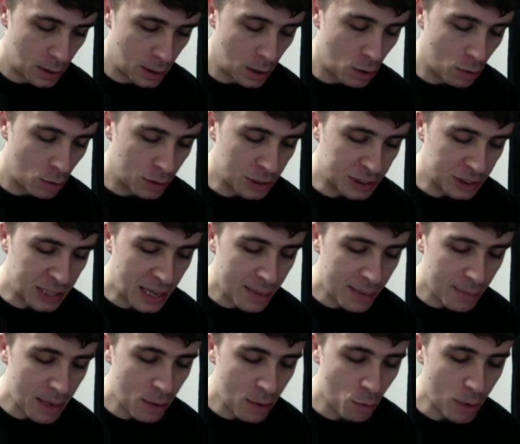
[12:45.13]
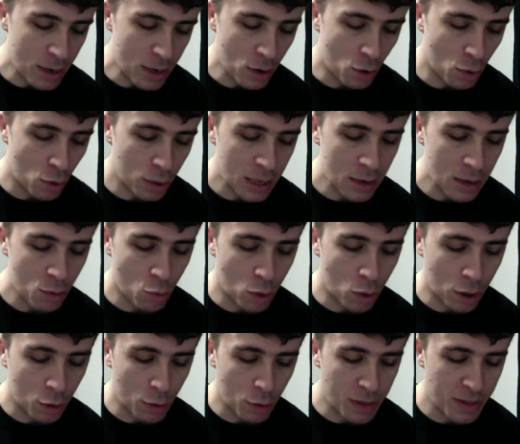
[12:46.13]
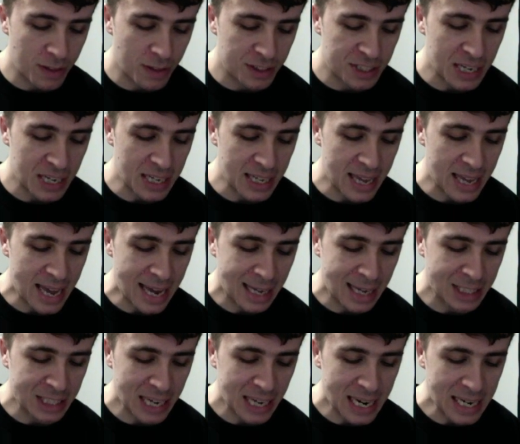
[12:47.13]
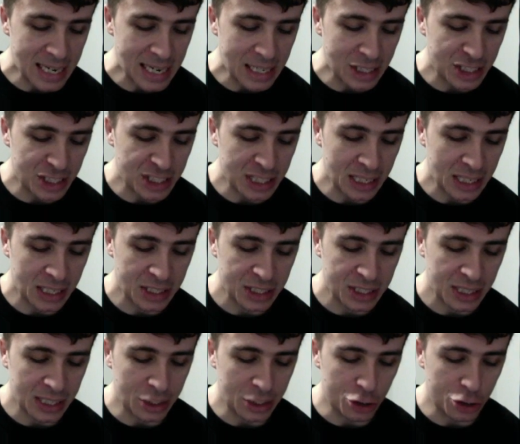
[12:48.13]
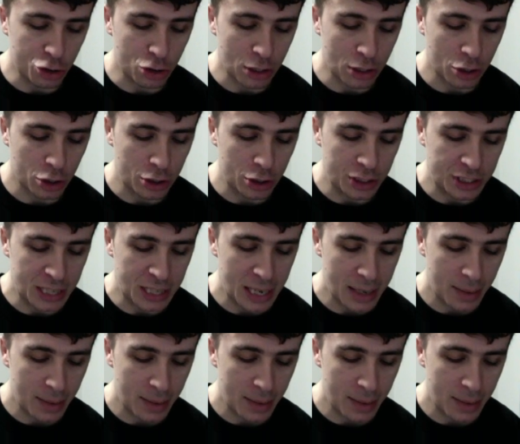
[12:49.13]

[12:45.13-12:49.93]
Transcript: does that mean we only work with, say, the x86 instruction set?